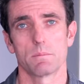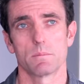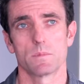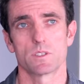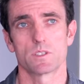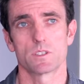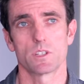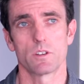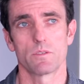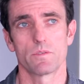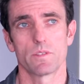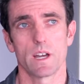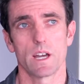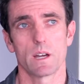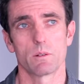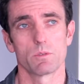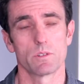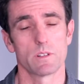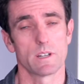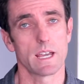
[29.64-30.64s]
So
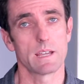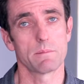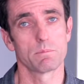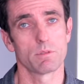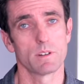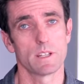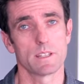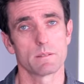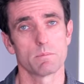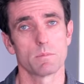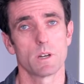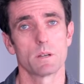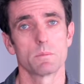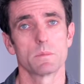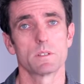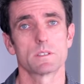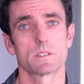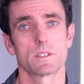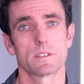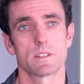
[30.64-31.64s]
far we're in April at the
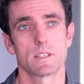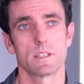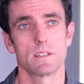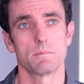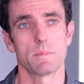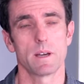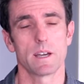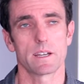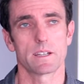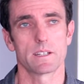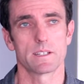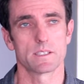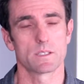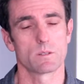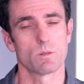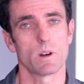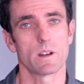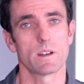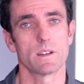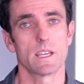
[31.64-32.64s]
moment. The market is
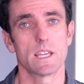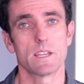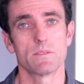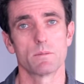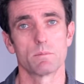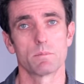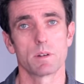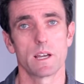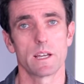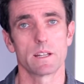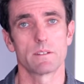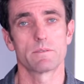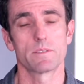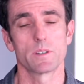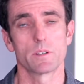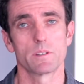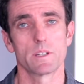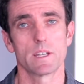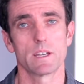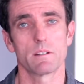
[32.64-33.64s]
quite an even playing
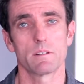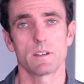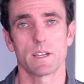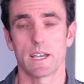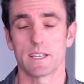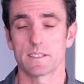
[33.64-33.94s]
field now.